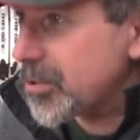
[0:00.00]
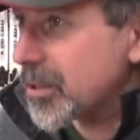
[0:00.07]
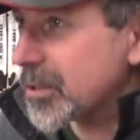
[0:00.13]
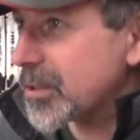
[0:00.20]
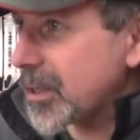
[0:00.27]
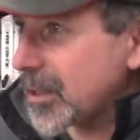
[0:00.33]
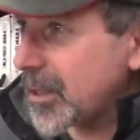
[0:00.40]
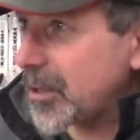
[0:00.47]
here,
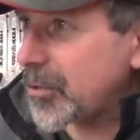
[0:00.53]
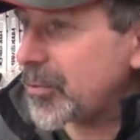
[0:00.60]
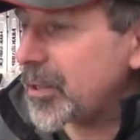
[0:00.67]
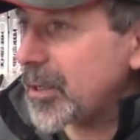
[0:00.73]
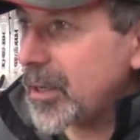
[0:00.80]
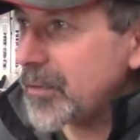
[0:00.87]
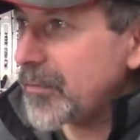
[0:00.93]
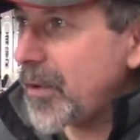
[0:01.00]
it's like on a
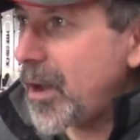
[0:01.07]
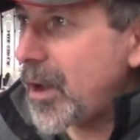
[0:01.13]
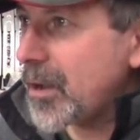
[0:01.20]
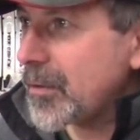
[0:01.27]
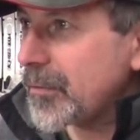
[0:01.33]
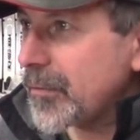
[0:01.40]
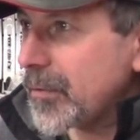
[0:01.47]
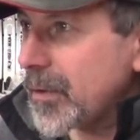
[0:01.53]

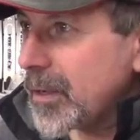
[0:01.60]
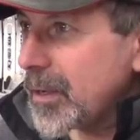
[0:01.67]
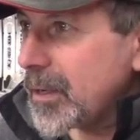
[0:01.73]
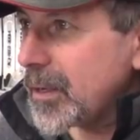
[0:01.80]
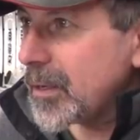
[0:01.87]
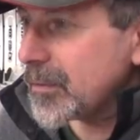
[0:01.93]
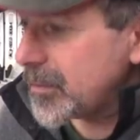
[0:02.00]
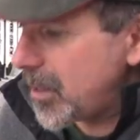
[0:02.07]
395,
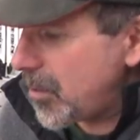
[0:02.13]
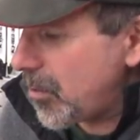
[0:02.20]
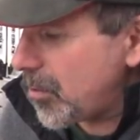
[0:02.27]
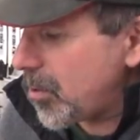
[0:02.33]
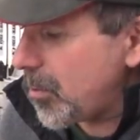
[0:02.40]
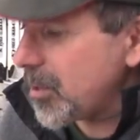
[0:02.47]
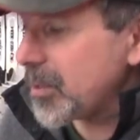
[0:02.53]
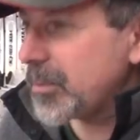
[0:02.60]
they
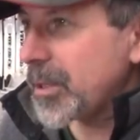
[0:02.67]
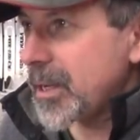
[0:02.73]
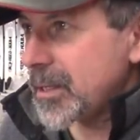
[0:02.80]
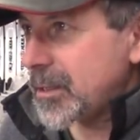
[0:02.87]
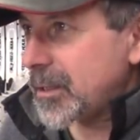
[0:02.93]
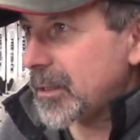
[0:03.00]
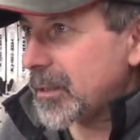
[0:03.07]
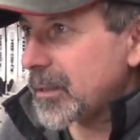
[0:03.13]
don't go into
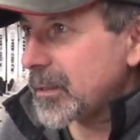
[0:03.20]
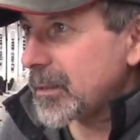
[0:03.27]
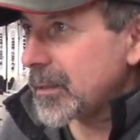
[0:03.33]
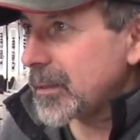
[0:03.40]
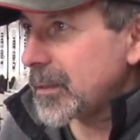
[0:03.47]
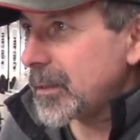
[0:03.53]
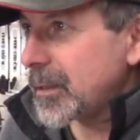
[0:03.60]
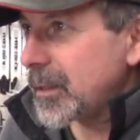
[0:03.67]
plastic.
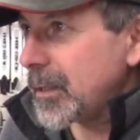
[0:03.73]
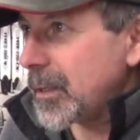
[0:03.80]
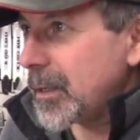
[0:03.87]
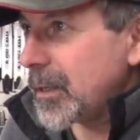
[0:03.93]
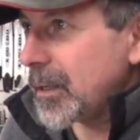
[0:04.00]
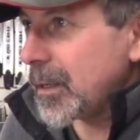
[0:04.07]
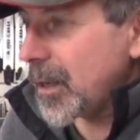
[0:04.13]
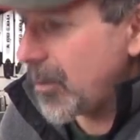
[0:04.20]

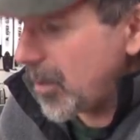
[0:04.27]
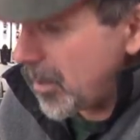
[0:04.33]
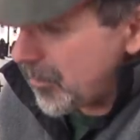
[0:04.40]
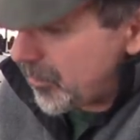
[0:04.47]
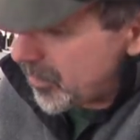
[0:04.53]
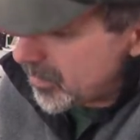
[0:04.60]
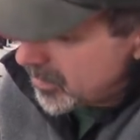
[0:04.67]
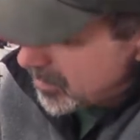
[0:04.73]
All right, this,